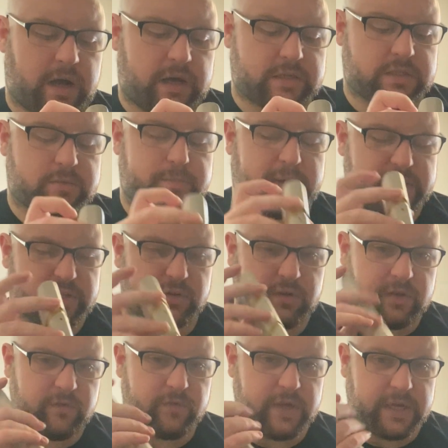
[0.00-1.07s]
special
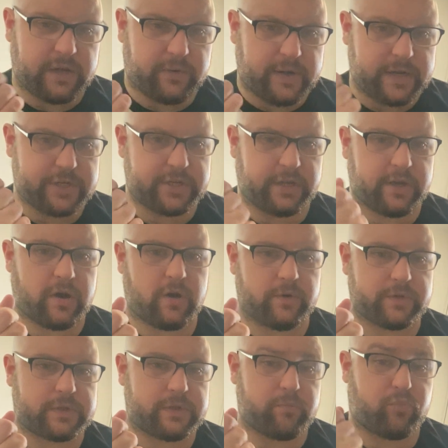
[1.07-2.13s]
configuration
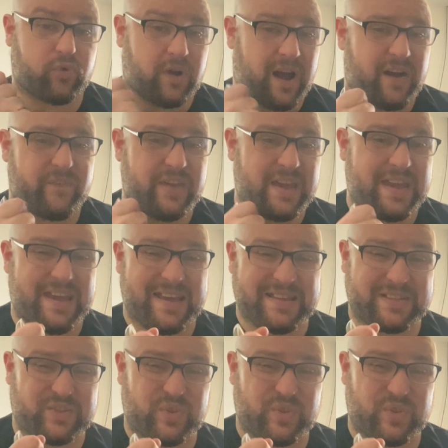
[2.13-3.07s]
goes, Profi is